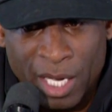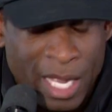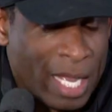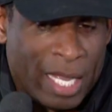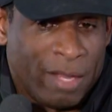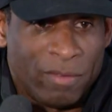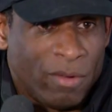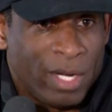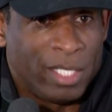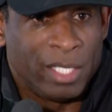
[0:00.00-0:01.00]
I, I have
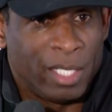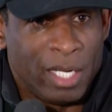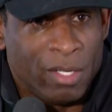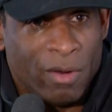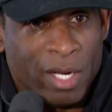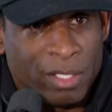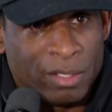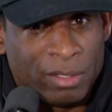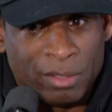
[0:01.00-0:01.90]
no idea. I know